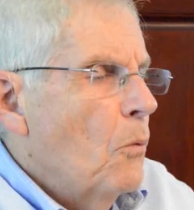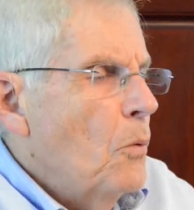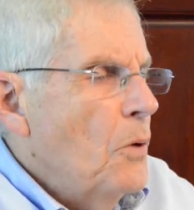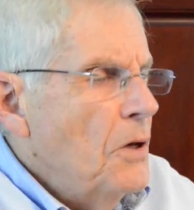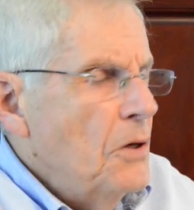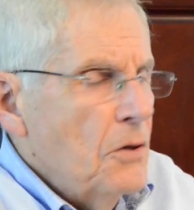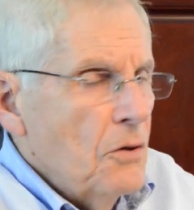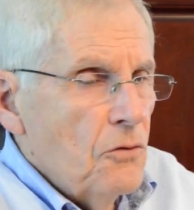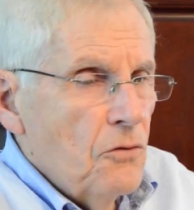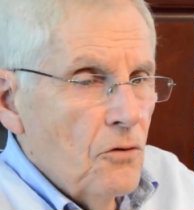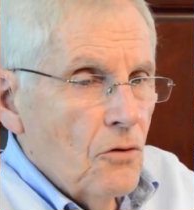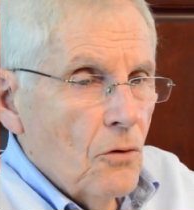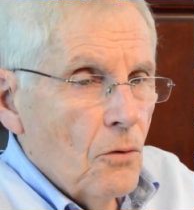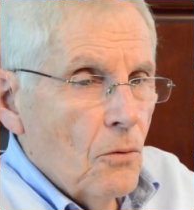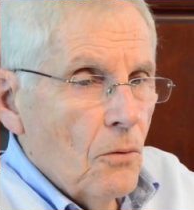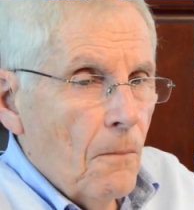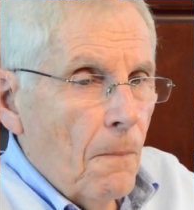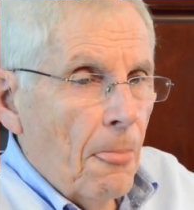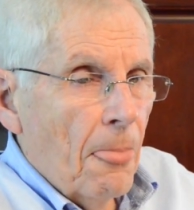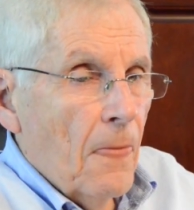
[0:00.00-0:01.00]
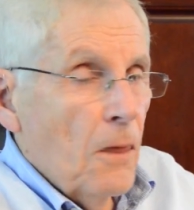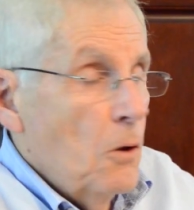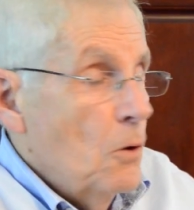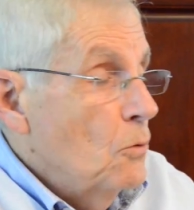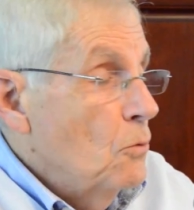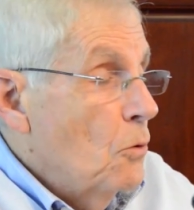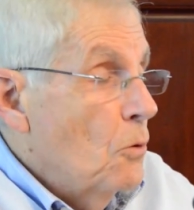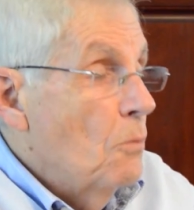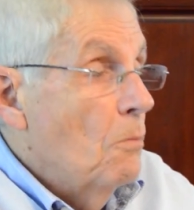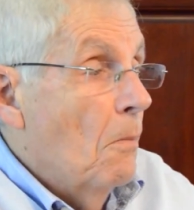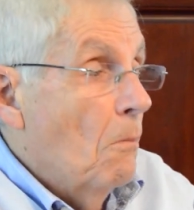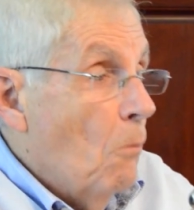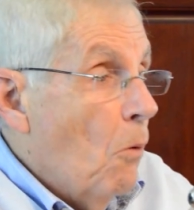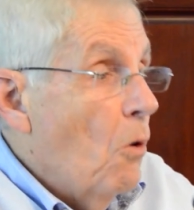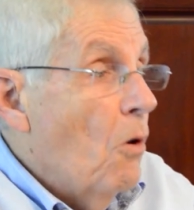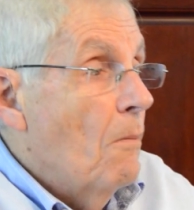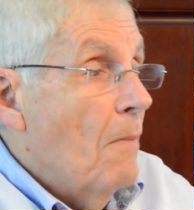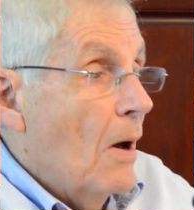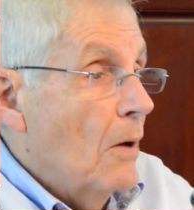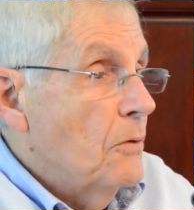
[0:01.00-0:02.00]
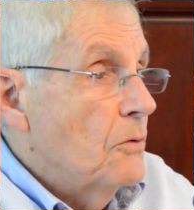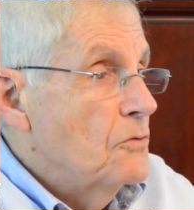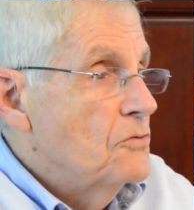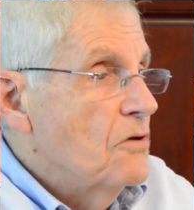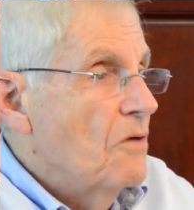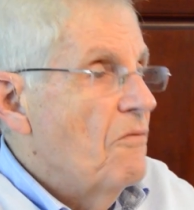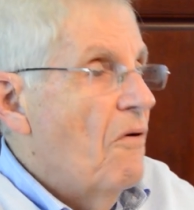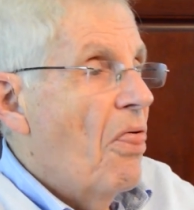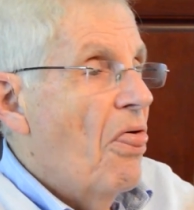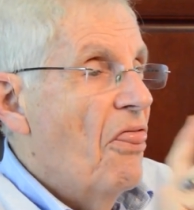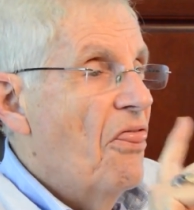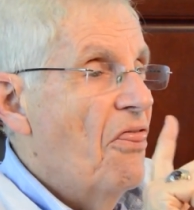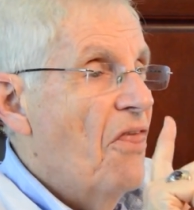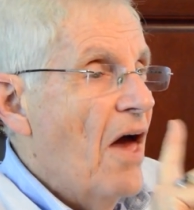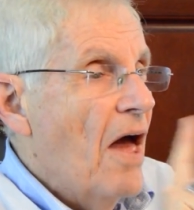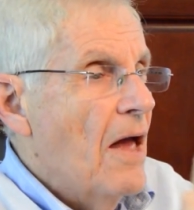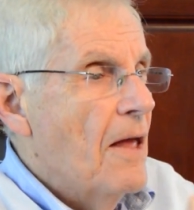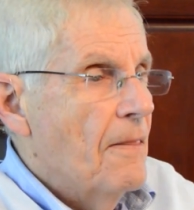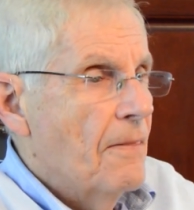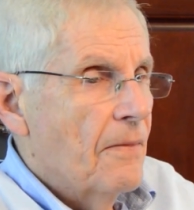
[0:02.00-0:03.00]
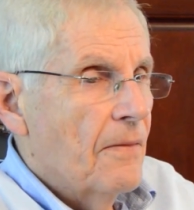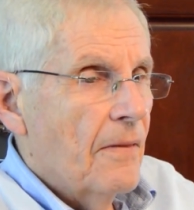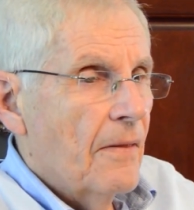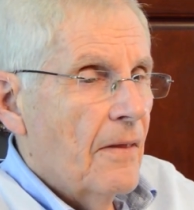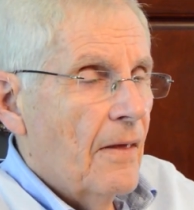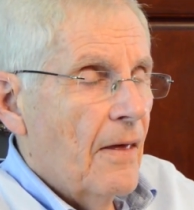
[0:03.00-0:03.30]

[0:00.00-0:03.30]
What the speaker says: A week or two, you learn more about yourself. Then,